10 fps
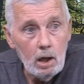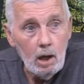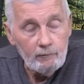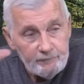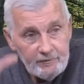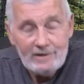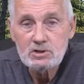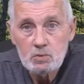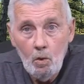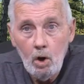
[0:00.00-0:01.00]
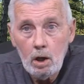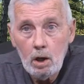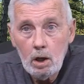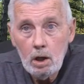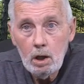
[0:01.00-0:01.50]
a fence
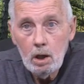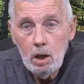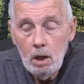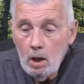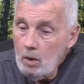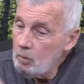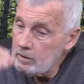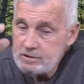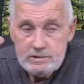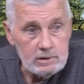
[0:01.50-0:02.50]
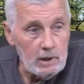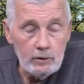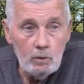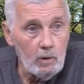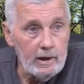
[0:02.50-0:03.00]
walker, which is
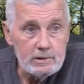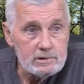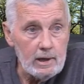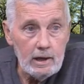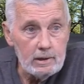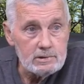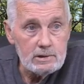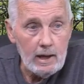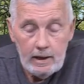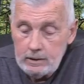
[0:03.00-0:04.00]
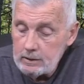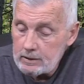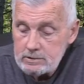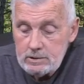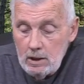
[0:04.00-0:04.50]
another way of saying a
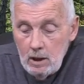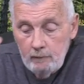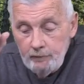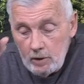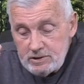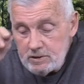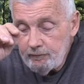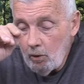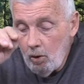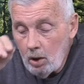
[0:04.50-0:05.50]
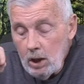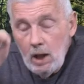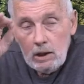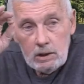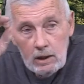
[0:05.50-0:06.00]
scientist. First of all,
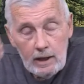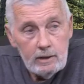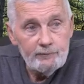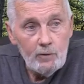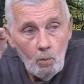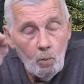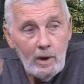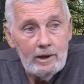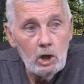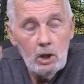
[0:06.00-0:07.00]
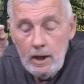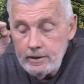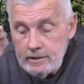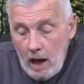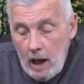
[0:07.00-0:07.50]
life will
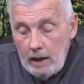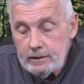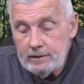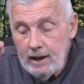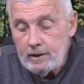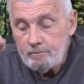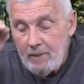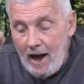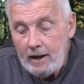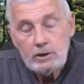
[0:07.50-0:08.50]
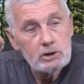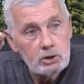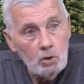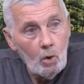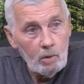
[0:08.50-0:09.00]
not get back to
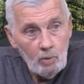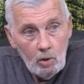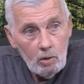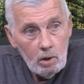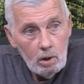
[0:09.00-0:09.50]
normal